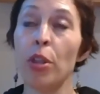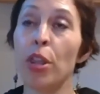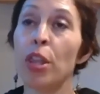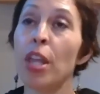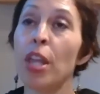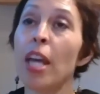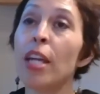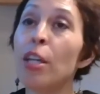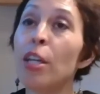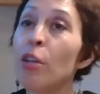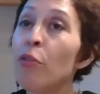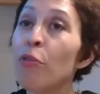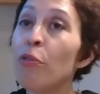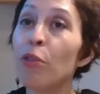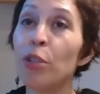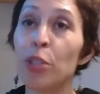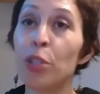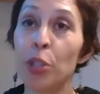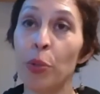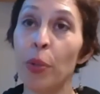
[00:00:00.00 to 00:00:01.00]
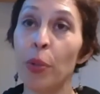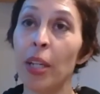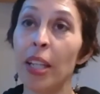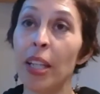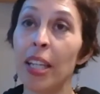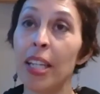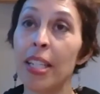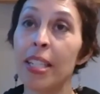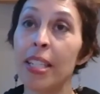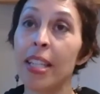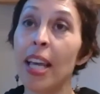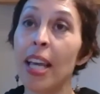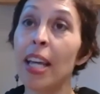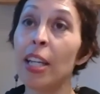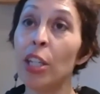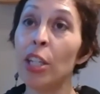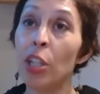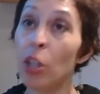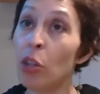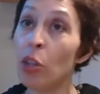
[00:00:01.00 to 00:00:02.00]
Thank you for doing this. Thank
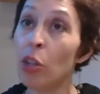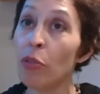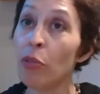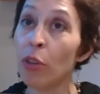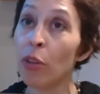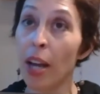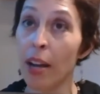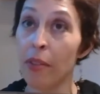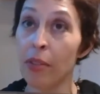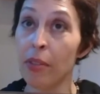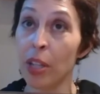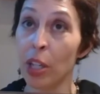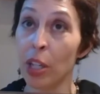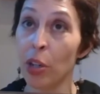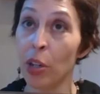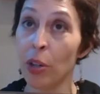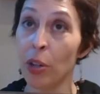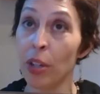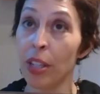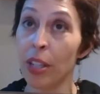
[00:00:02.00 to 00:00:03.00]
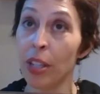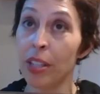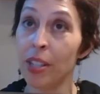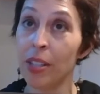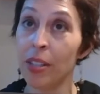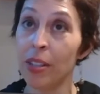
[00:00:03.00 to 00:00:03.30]
you for having the courage